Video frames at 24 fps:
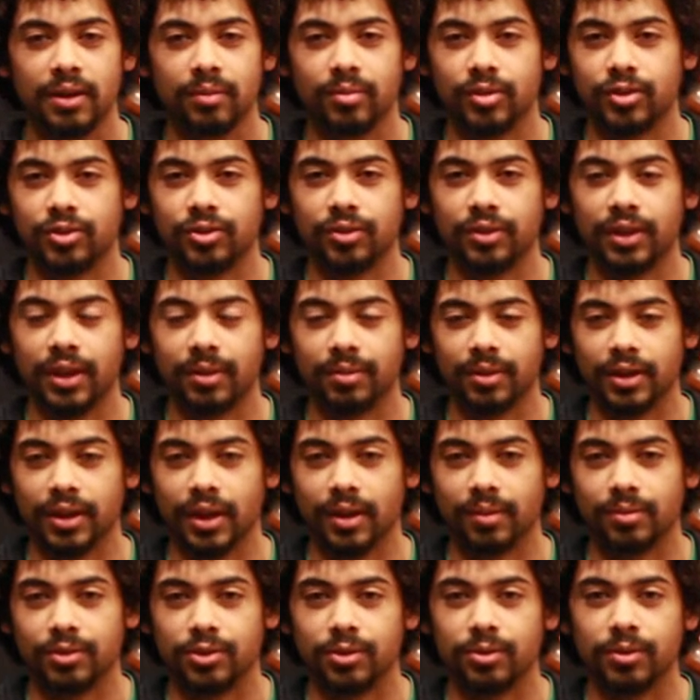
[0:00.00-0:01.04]
But soon that
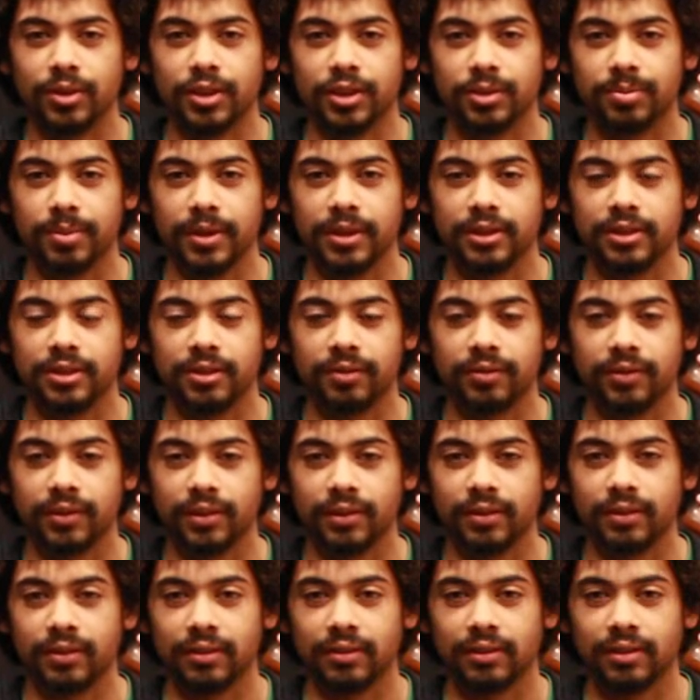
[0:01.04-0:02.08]
became too expensive,
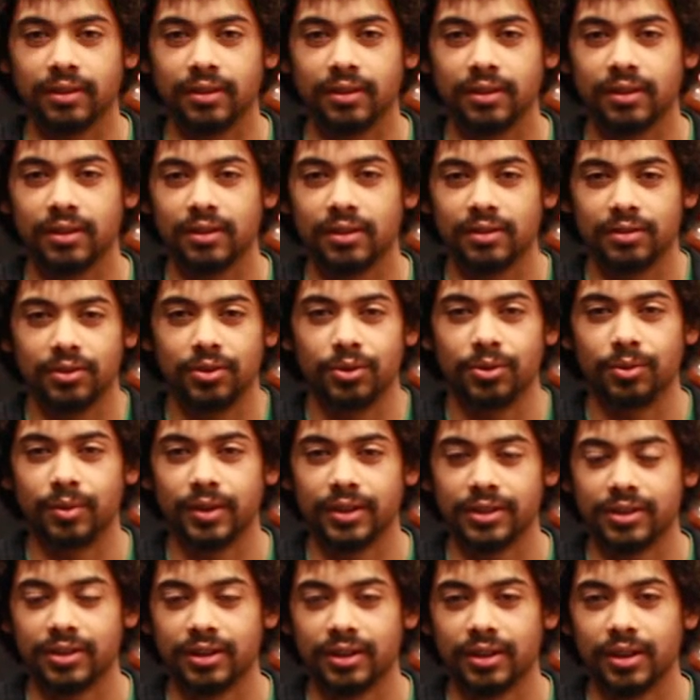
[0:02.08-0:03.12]
and who
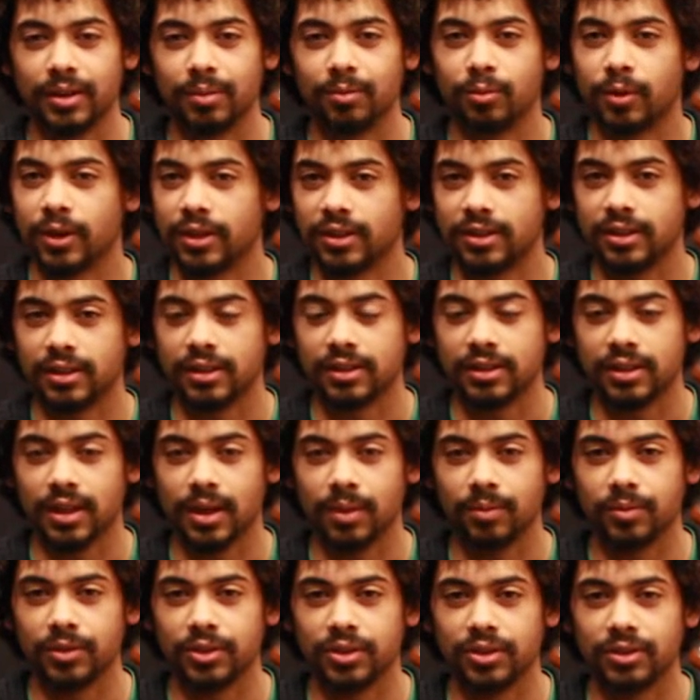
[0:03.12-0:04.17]
wants to keep wasting
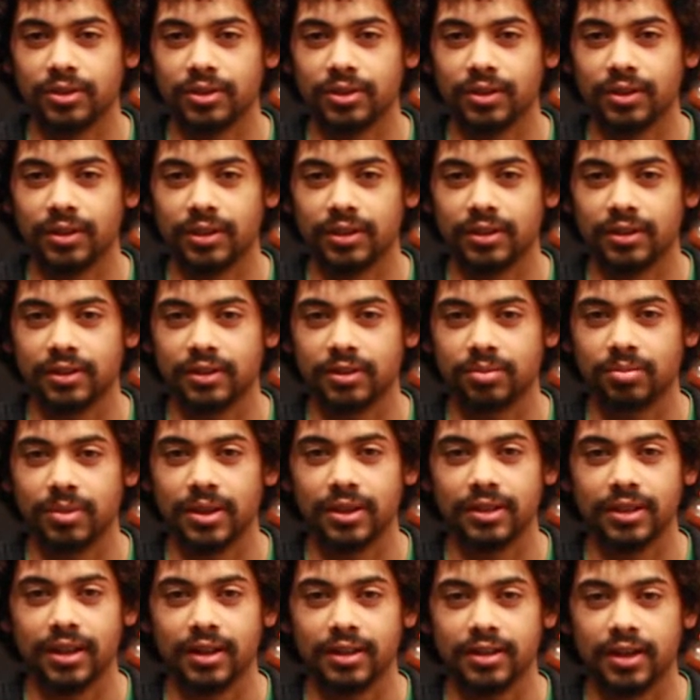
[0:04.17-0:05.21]
sandwiches? So they just
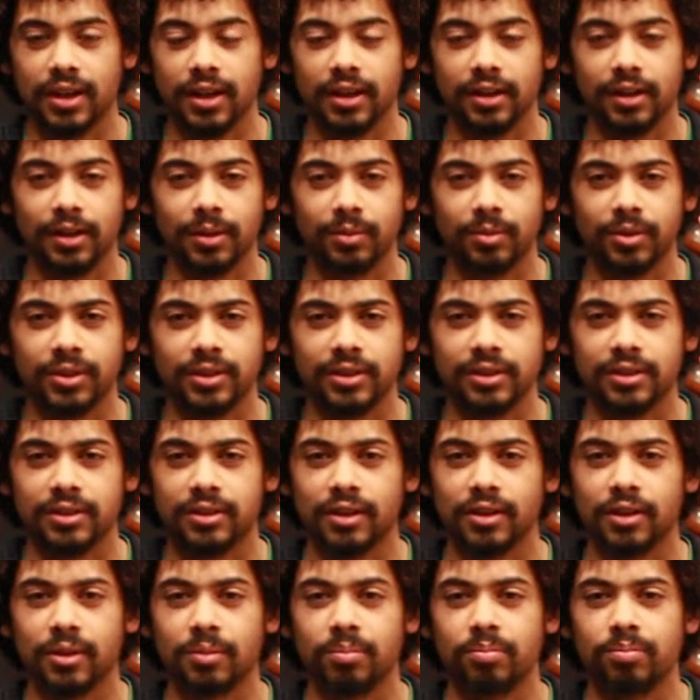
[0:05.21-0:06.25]
made titanium ones and
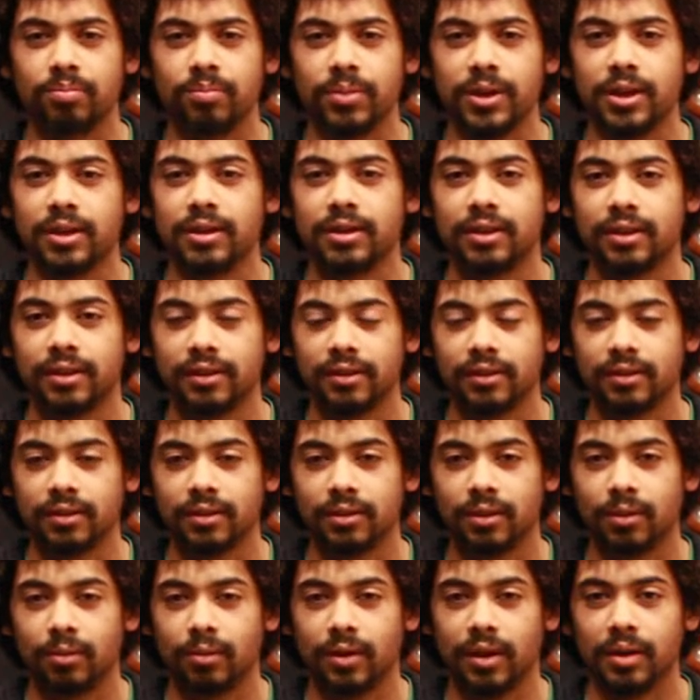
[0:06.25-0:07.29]
started beating
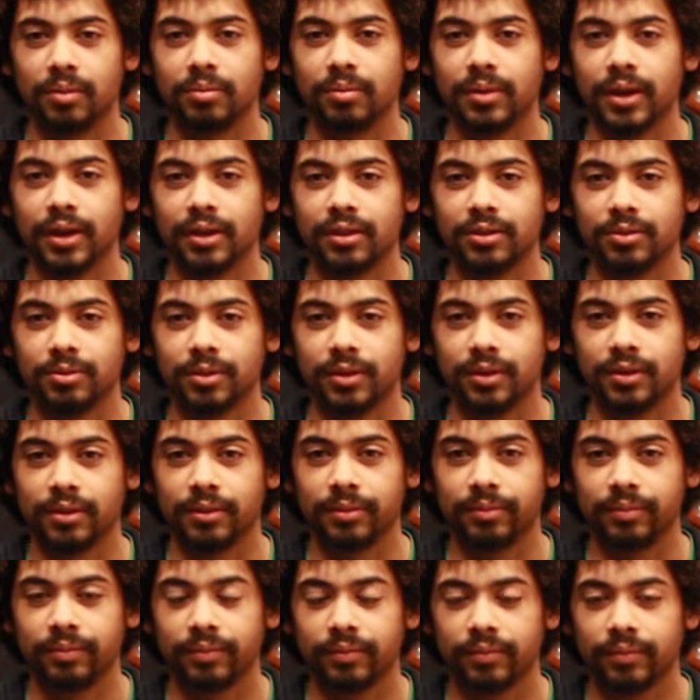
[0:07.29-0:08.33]
wombats with
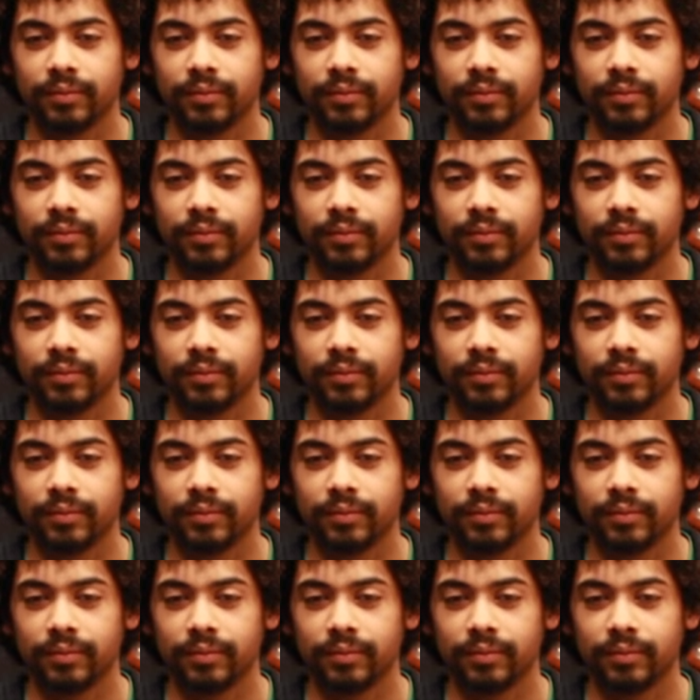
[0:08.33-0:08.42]
them.